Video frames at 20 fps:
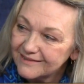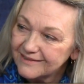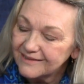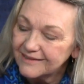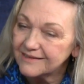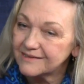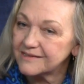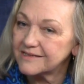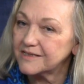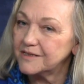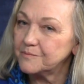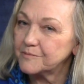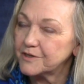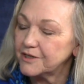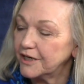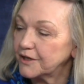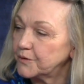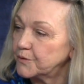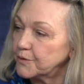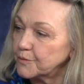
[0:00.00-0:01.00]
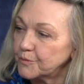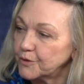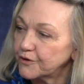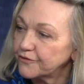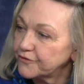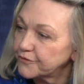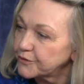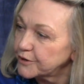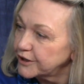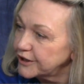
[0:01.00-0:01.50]
It seems like we're more
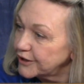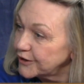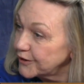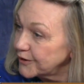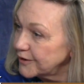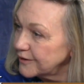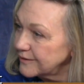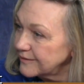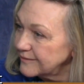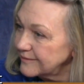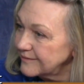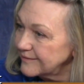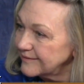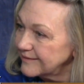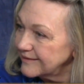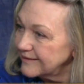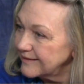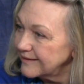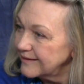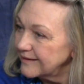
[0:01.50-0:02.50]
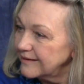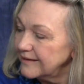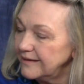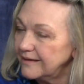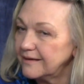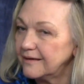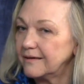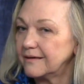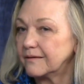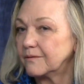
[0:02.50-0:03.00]
freer. Yeah.
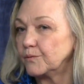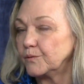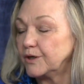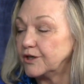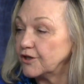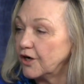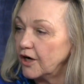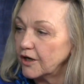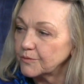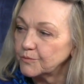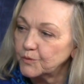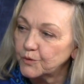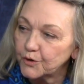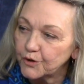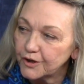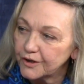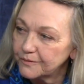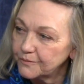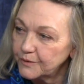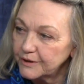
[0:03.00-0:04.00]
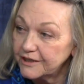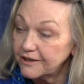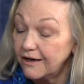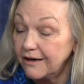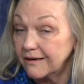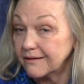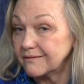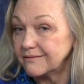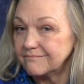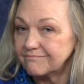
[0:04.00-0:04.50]
It, we talk more. We
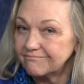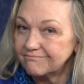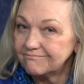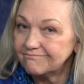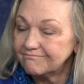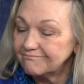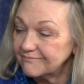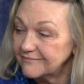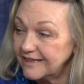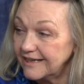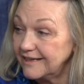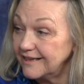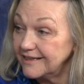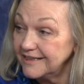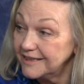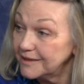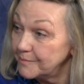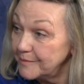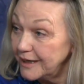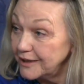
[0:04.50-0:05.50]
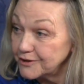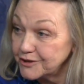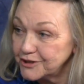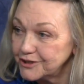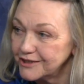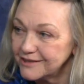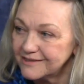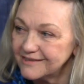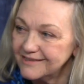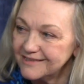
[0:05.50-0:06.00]
talk daily about
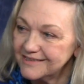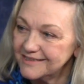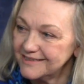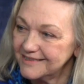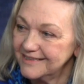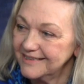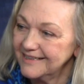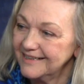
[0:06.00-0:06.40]
Jesus.